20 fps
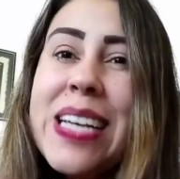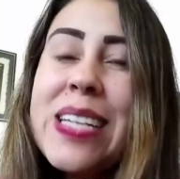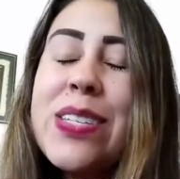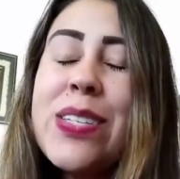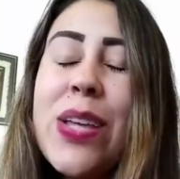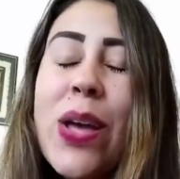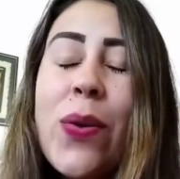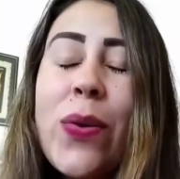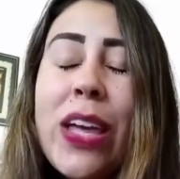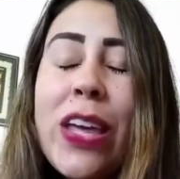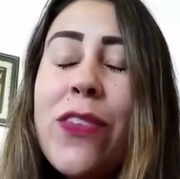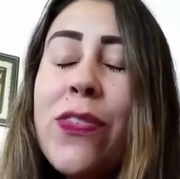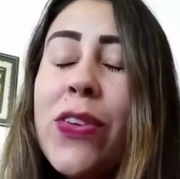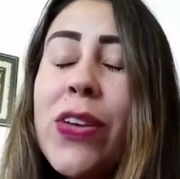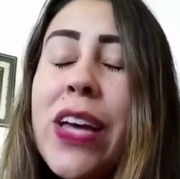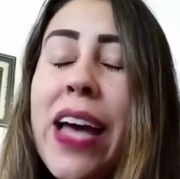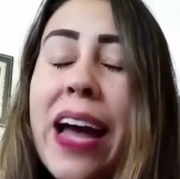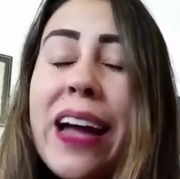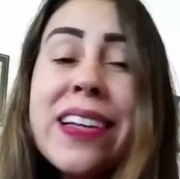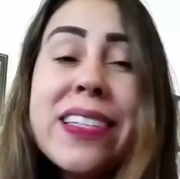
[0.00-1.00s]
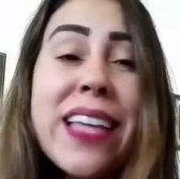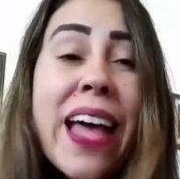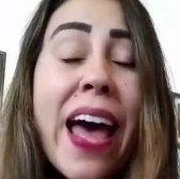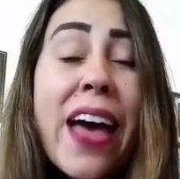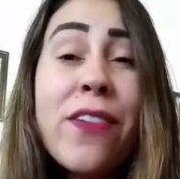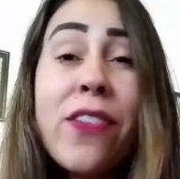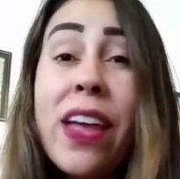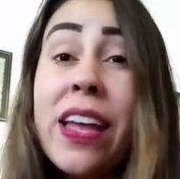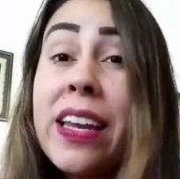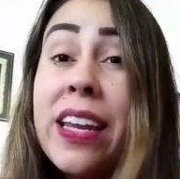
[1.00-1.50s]
So if you guys
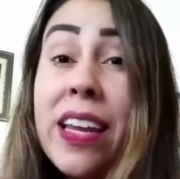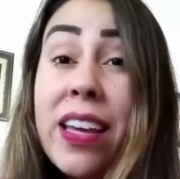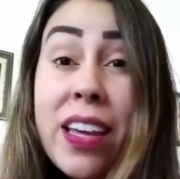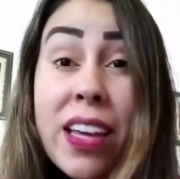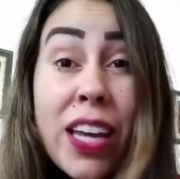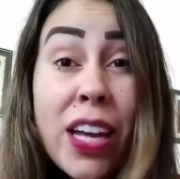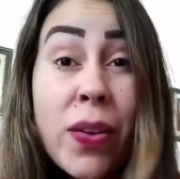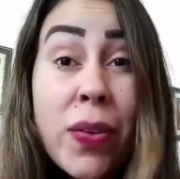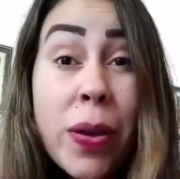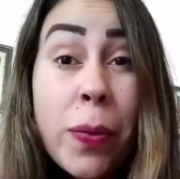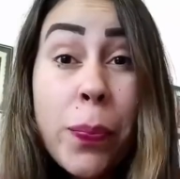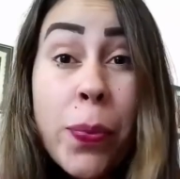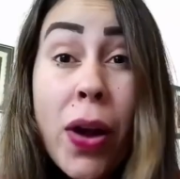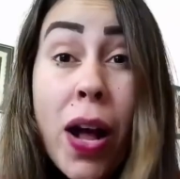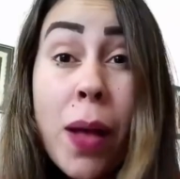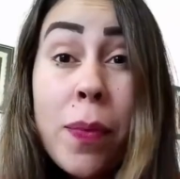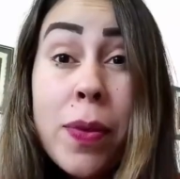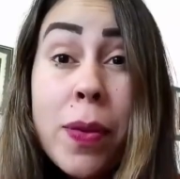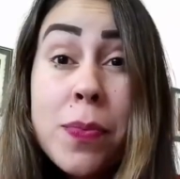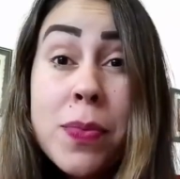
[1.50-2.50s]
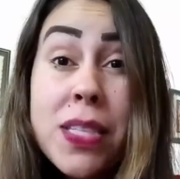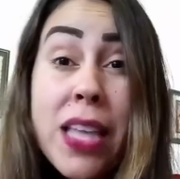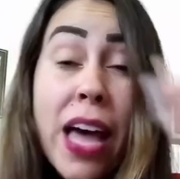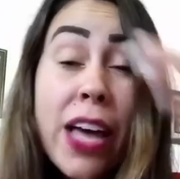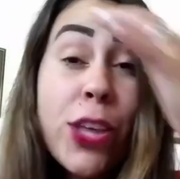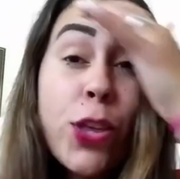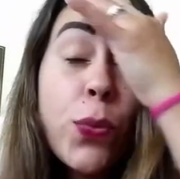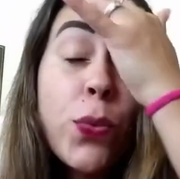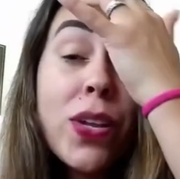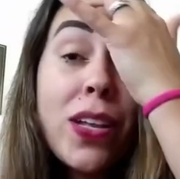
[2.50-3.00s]
have any hearing problems
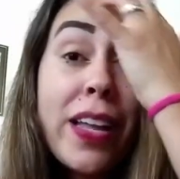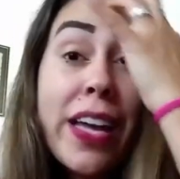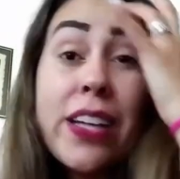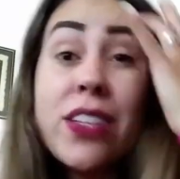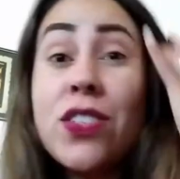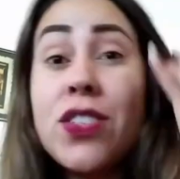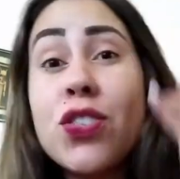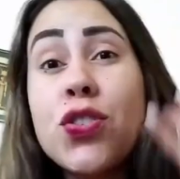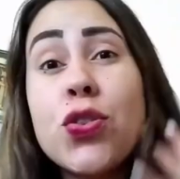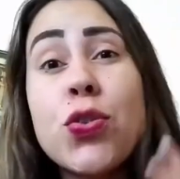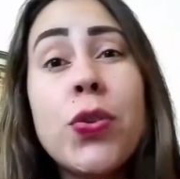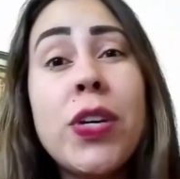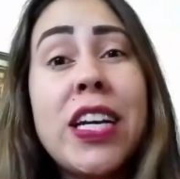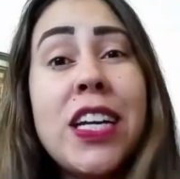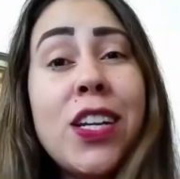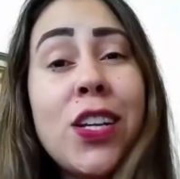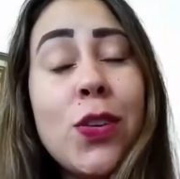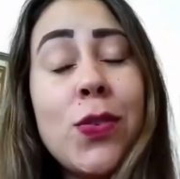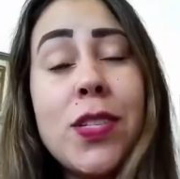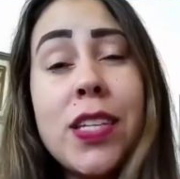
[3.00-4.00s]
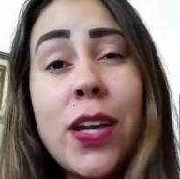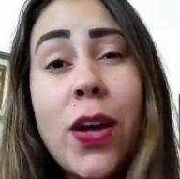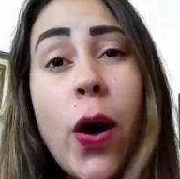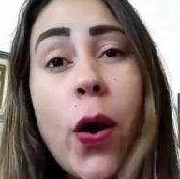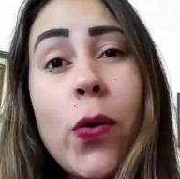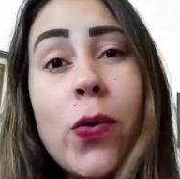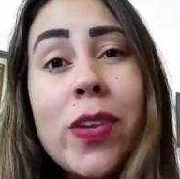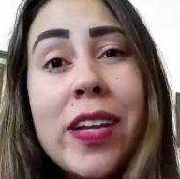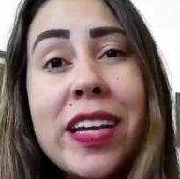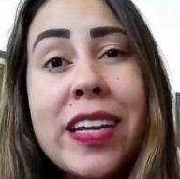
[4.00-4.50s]
that you would like to treat using
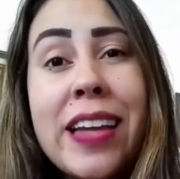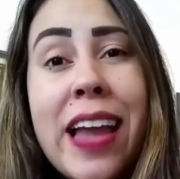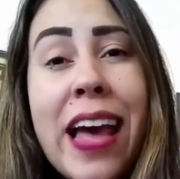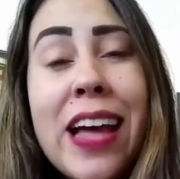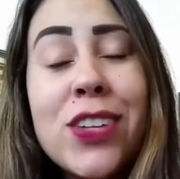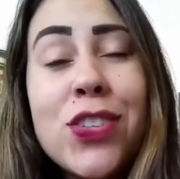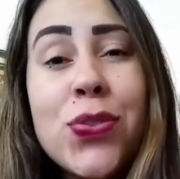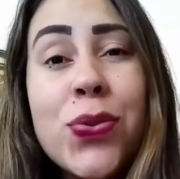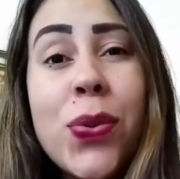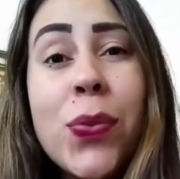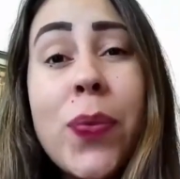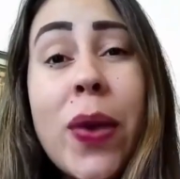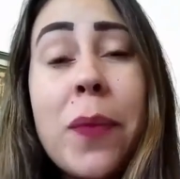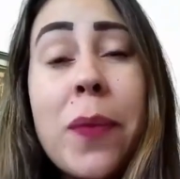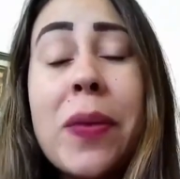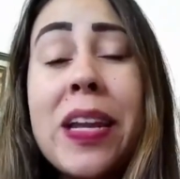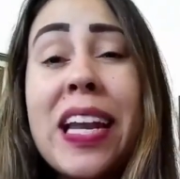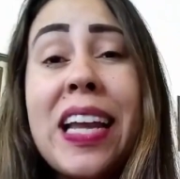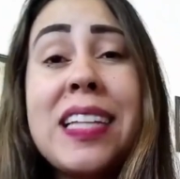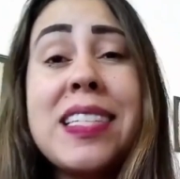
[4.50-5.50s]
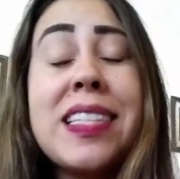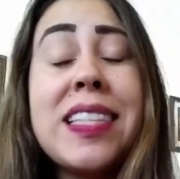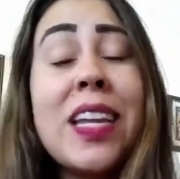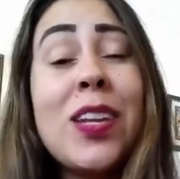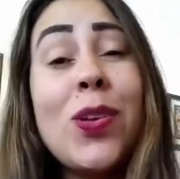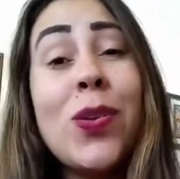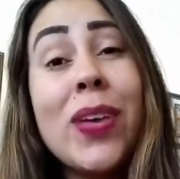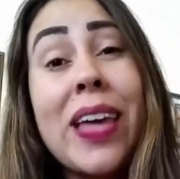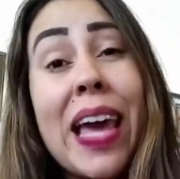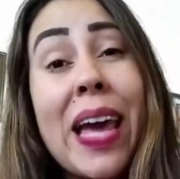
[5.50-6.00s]
only natural remedies,
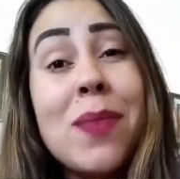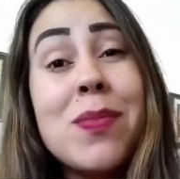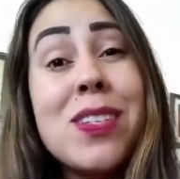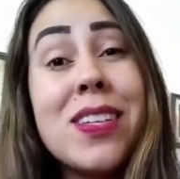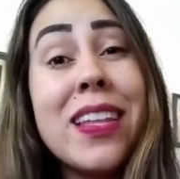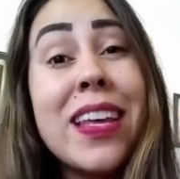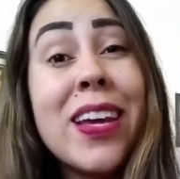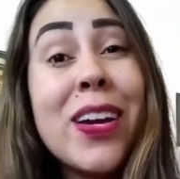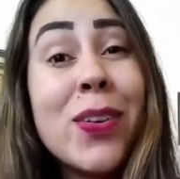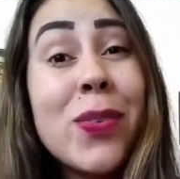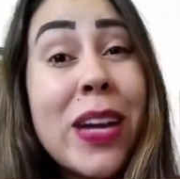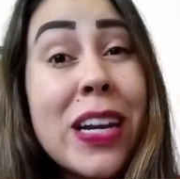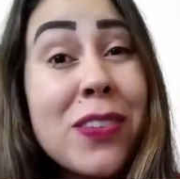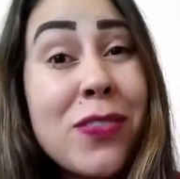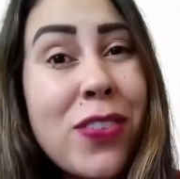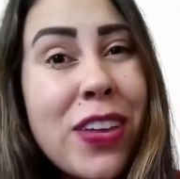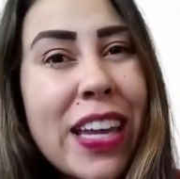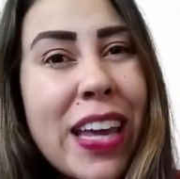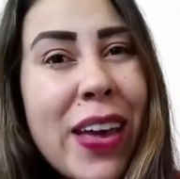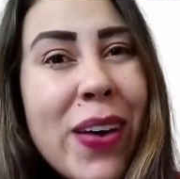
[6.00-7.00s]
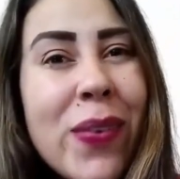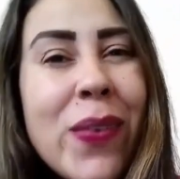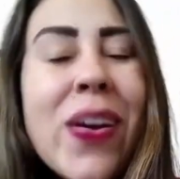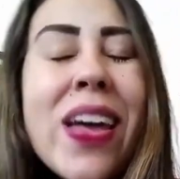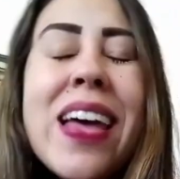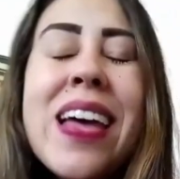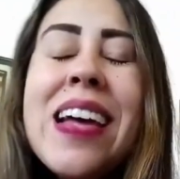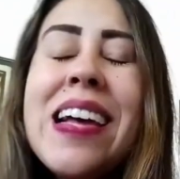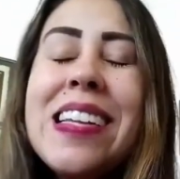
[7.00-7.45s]
then you came to the correct video.